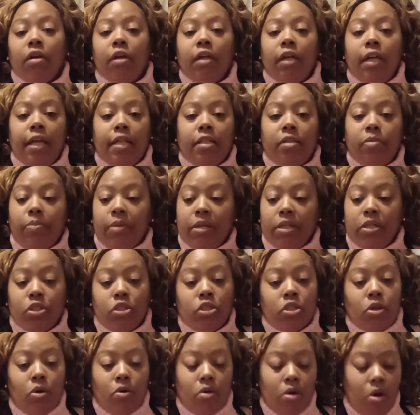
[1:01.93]
It's been
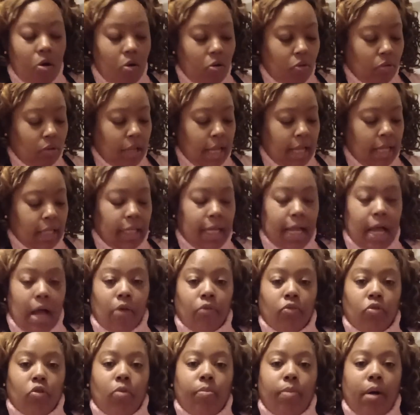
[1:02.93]
so cold lately. I
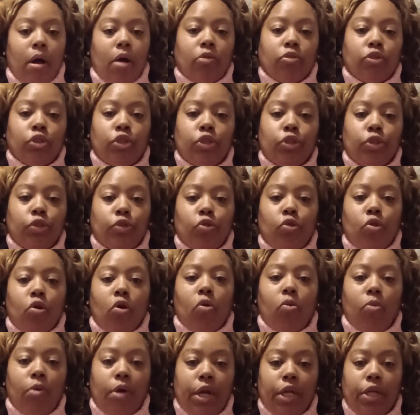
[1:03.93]
don't know about you
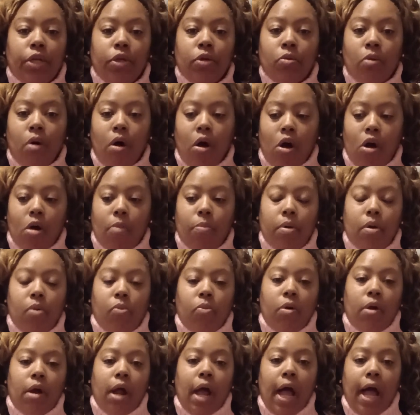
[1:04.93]
or where you are, but
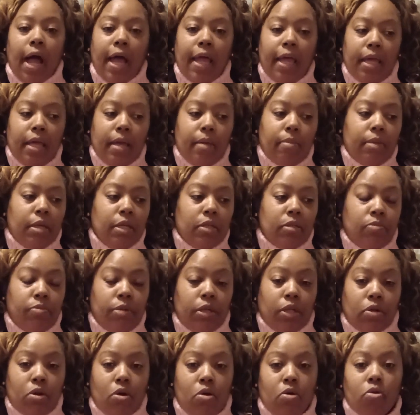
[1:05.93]
where I am, it's
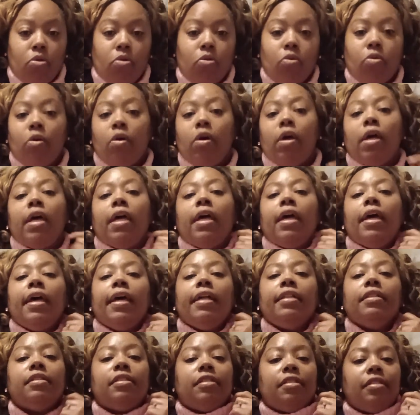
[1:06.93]
been cold.
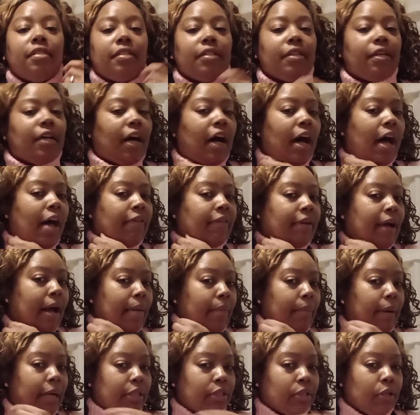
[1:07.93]
Hence, I've got
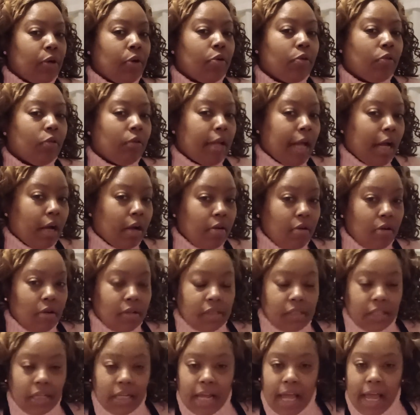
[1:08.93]
my turtleneck
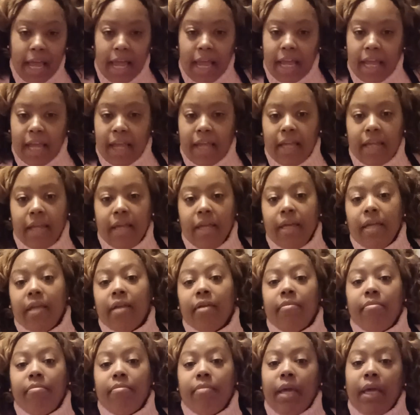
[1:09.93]
on today,
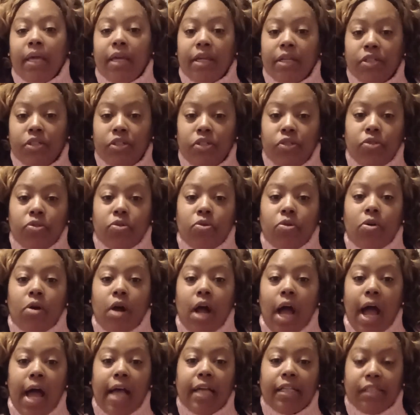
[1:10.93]
making sure
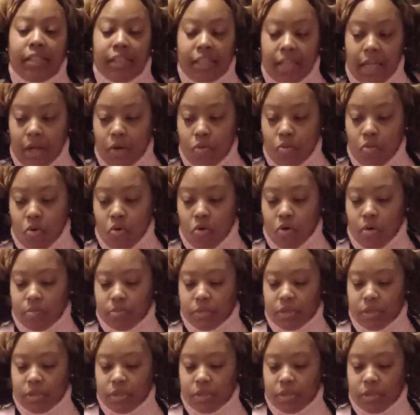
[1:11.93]
I stay warm.